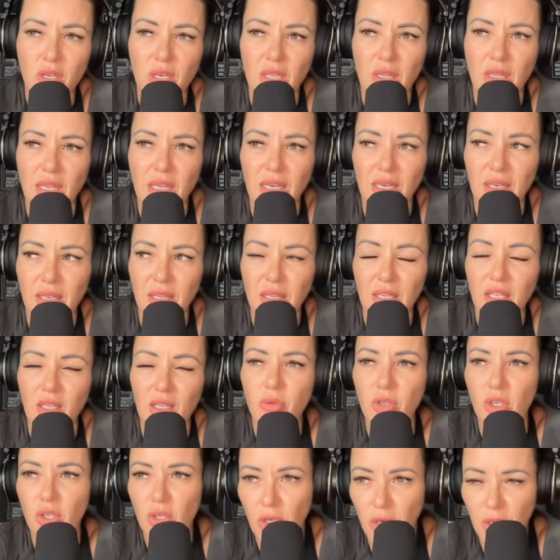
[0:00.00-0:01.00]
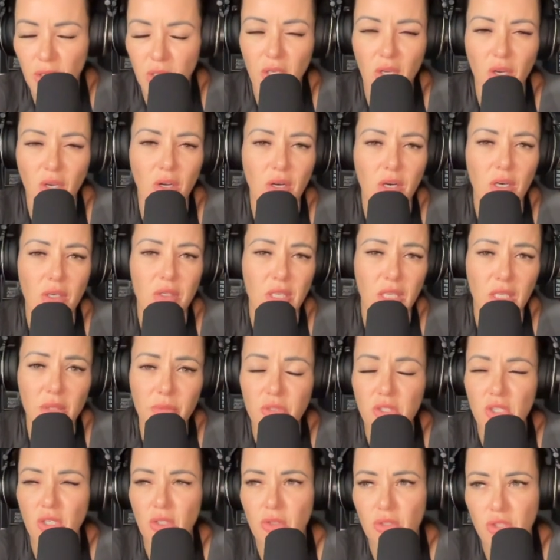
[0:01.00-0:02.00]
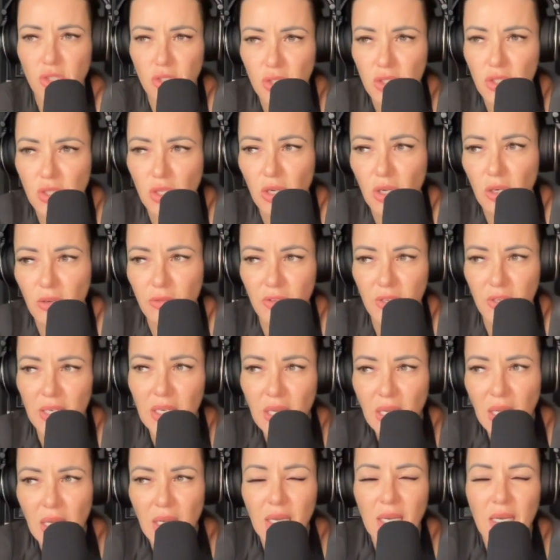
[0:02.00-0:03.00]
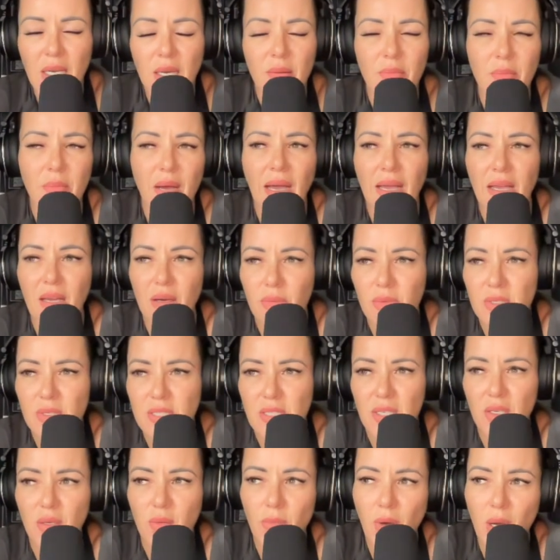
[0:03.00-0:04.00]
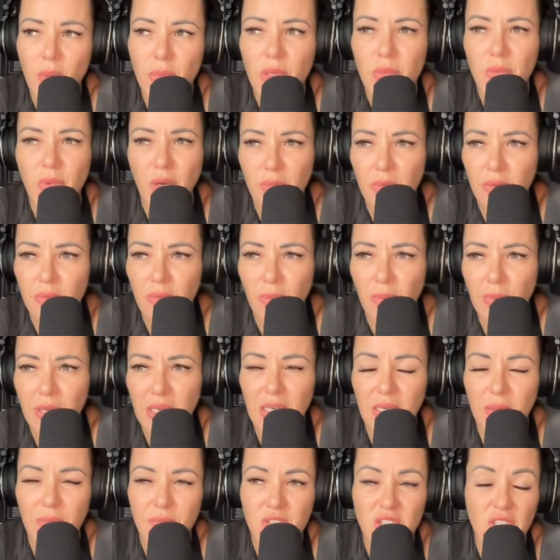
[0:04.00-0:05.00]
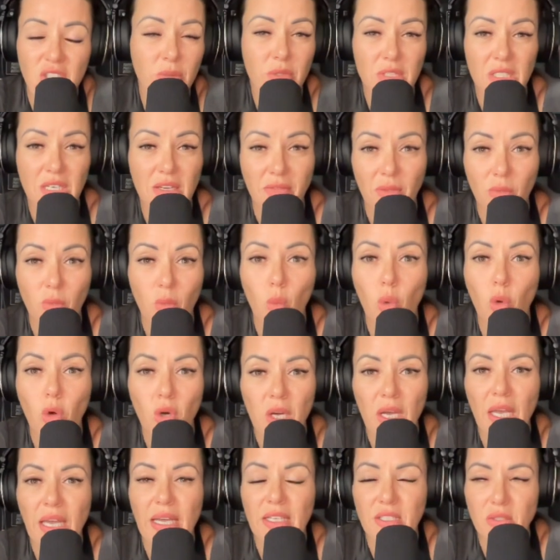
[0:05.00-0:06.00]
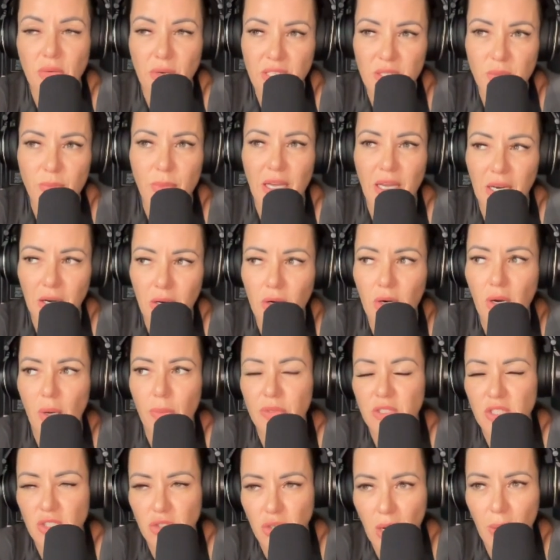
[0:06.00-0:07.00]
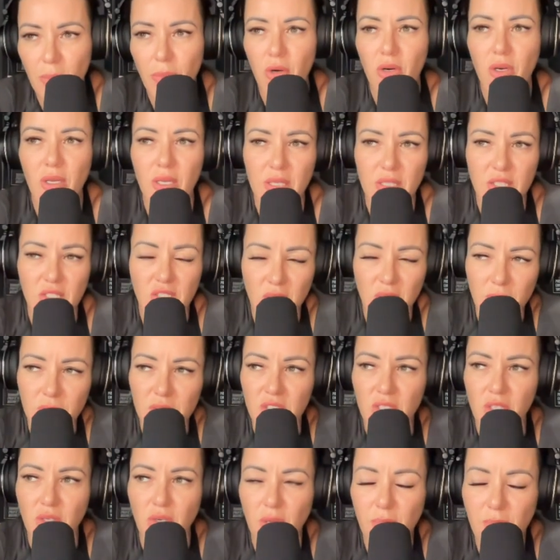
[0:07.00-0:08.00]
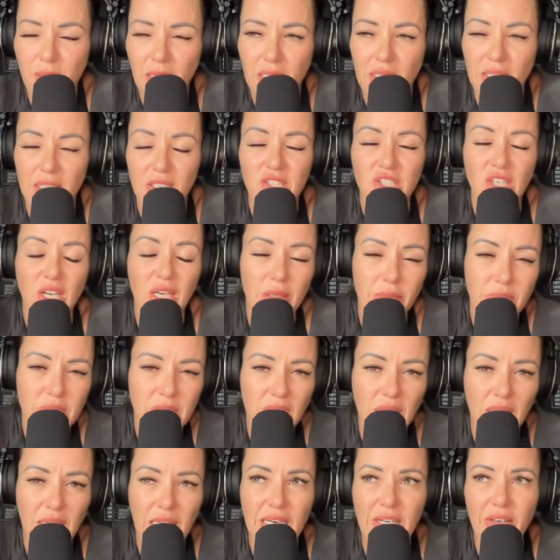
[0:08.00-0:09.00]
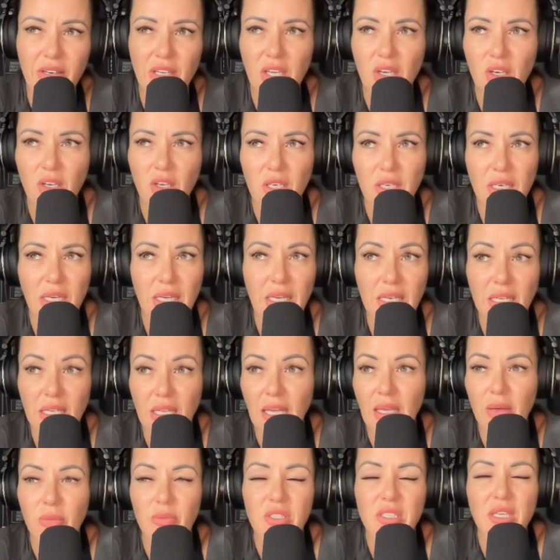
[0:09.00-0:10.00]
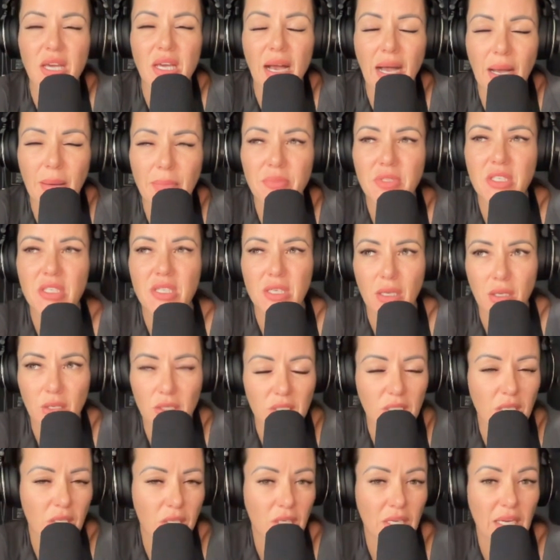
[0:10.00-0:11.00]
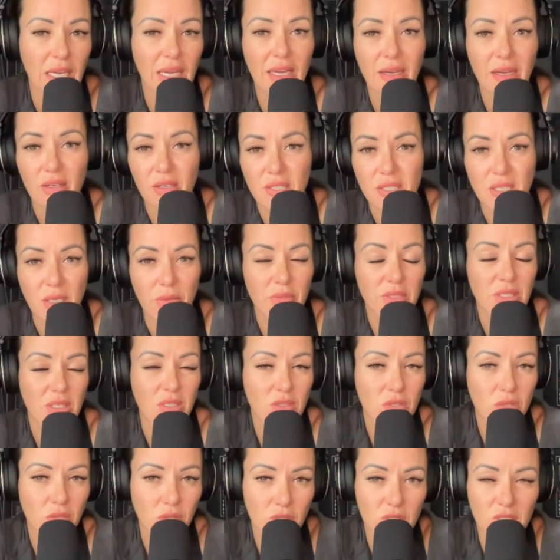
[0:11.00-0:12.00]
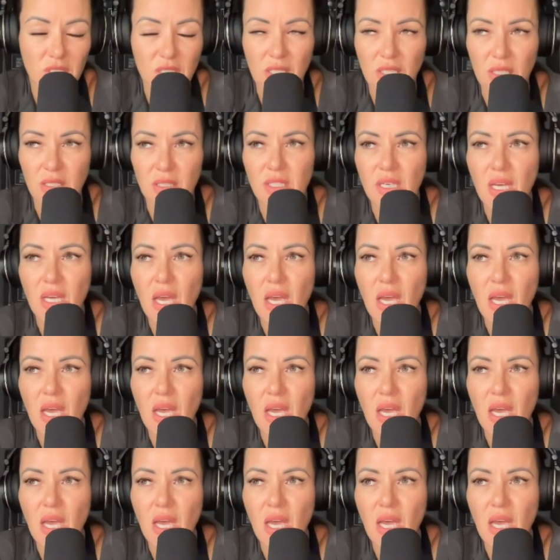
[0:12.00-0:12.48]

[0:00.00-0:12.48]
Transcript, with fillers: And then the other one got out of the car and the other one took their shoes off. And Maya was, you know, mommy, mommy, mommy. And I'm, she wasn't even walking. So I had to pick her up and strap her in. She was screaming. And then Jack was in the carry cot. And it was absolute and utter chaos. I was exhausted.